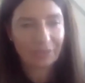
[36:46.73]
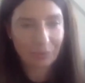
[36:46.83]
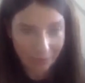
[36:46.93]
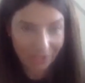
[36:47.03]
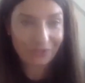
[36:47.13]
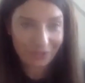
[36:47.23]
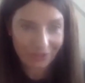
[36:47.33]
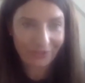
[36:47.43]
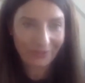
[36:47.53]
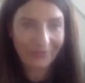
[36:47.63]
talking to
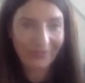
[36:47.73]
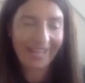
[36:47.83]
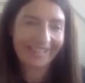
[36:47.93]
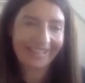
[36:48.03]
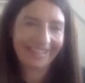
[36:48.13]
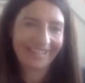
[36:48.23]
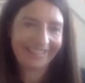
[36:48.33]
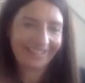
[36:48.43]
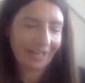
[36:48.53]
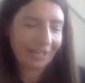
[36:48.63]
you and
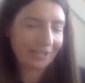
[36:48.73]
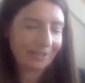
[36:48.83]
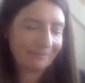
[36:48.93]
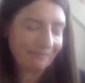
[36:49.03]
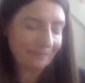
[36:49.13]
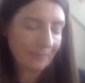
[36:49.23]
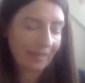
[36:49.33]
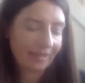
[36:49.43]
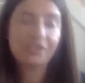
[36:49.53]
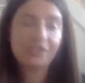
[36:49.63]
then
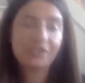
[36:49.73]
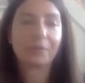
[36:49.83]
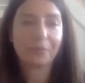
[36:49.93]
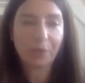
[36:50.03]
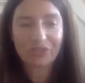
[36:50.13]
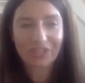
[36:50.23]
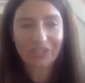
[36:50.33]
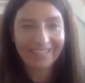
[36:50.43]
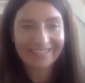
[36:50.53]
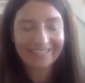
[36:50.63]
doing a
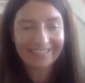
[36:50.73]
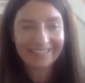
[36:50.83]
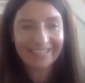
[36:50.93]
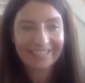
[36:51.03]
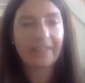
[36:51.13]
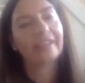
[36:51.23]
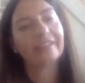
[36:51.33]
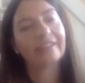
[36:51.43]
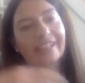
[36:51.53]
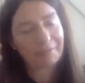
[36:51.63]
worksheet and
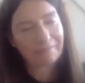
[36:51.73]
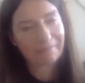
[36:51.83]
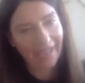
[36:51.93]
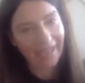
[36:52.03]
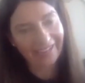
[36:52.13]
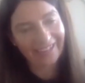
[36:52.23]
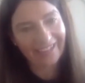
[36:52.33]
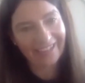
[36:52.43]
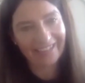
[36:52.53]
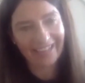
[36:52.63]
then coming back
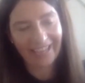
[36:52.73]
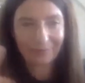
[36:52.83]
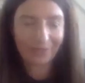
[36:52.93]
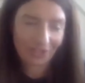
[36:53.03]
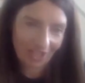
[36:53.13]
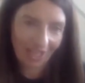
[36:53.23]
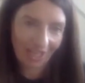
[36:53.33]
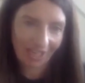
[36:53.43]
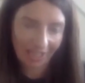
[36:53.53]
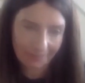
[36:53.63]
and having the
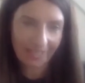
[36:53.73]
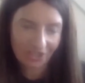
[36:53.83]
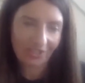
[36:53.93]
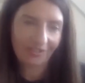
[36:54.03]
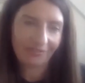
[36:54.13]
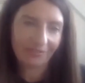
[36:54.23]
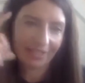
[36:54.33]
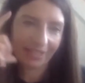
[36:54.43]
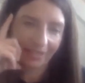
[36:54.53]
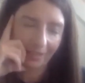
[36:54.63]
worksheet explained to you.
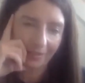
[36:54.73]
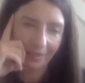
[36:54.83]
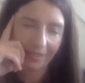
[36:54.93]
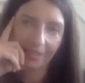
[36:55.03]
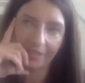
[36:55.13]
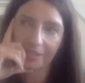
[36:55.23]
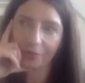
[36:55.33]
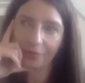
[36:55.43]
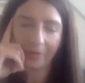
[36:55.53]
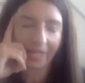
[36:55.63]
Really, I think
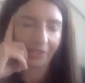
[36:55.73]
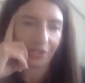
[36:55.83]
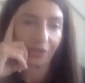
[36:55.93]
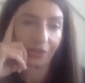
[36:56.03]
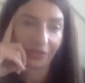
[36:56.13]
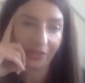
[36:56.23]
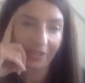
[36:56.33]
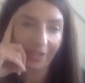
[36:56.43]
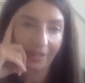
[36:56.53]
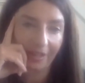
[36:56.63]
it's a good way to
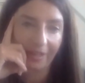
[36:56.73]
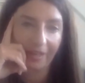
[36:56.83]
learn.